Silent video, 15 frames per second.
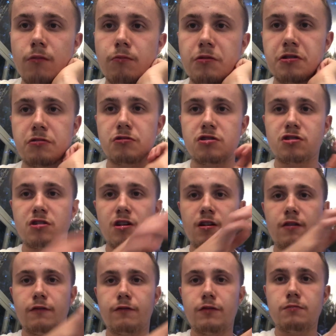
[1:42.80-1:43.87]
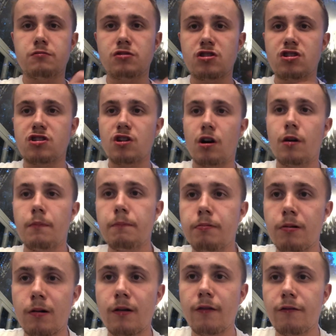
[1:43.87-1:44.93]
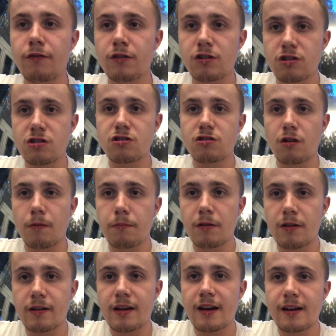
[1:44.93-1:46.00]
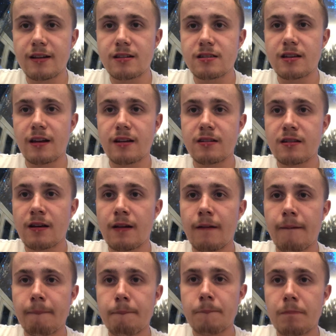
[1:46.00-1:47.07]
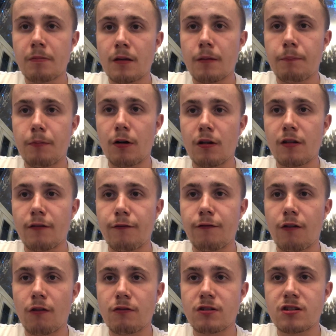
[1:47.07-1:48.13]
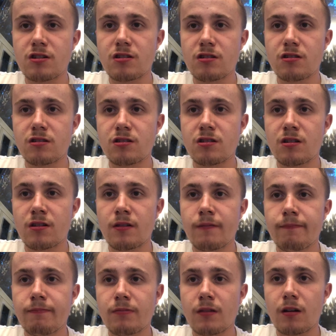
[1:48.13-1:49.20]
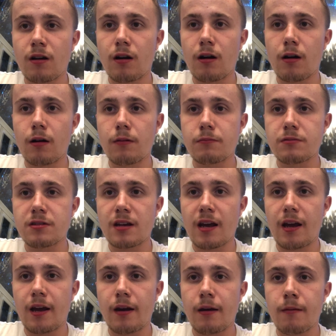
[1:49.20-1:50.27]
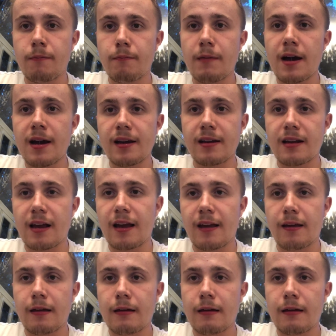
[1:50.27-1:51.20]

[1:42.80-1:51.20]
will start from the stop located by the Foresters Arms in Madeley.